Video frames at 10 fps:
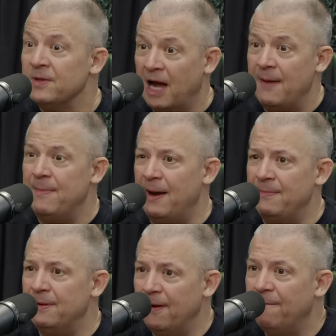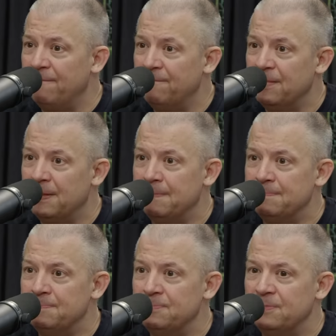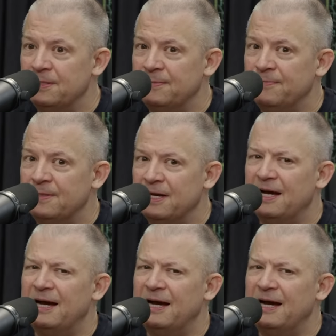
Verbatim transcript: I, but I, it forced you into marriage and love